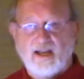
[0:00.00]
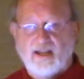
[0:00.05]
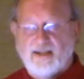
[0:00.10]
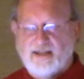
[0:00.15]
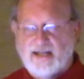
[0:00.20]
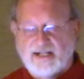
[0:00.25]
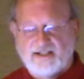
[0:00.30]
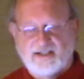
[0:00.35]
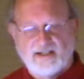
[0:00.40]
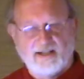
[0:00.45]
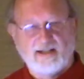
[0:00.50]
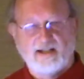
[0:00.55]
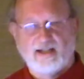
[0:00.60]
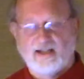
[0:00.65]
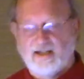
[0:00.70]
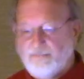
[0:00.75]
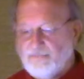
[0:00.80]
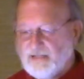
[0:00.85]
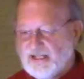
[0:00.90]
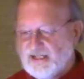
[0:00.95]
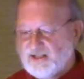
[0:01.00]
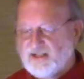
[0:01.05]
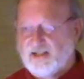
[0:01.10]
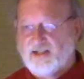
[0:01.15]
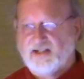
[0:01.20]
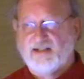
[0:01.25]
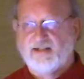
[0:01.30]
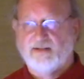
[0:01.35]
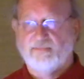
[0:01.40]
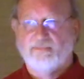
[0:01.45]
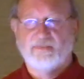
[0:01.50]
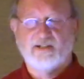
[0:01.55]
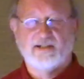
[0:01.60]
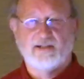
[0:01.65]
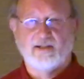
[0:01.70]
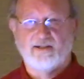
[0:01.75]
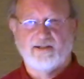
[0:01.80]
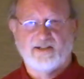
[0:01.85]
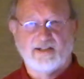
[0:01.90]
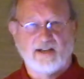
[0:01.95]
That's in the limbic system.
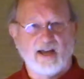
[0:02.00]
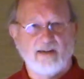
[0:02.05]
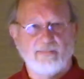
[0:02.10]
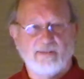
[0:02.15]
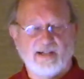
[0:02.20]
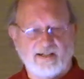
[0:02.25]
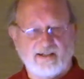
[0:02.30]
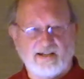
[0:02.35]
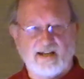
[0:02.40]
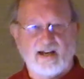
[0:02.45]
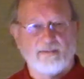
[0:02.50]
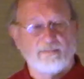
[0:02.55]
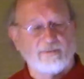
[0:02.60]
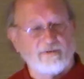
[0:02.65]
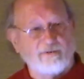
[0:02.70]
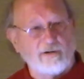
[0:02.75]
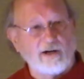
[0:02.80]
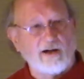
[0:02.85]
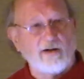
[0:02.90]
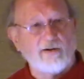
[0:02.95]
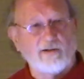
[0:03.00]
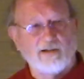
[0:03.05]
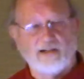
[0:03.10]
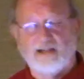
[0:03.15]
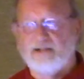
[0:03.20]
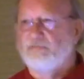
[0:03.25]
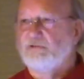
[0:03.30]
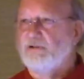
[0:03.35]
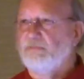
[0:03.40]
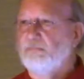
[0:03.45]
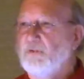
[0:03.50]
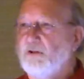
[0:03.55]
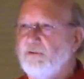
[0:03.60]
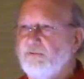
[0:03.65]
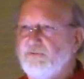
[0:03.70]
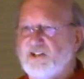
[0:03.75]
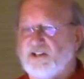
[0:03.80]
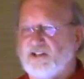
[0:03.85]
Psilocybin temporarily removes